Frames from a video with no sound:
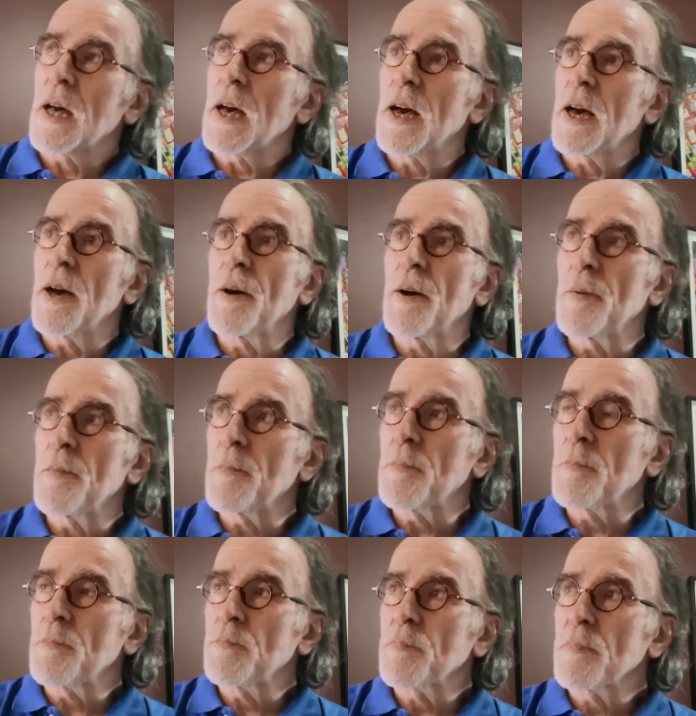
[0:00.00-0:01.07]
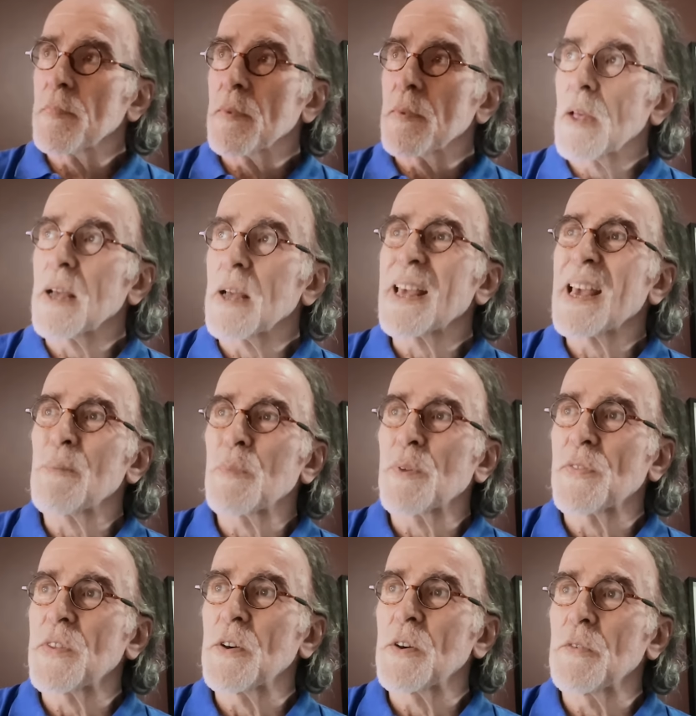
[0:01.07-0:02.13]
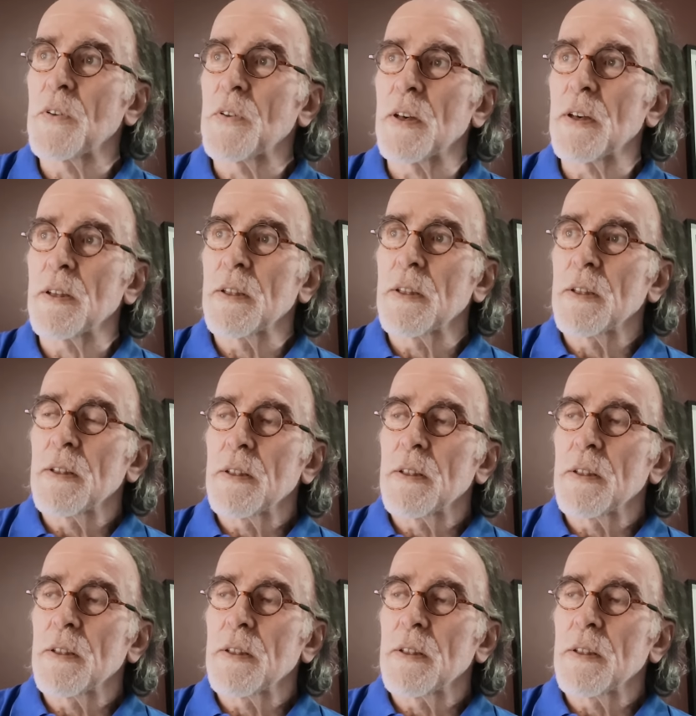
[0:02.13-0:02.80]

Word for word: Um, again, with silver,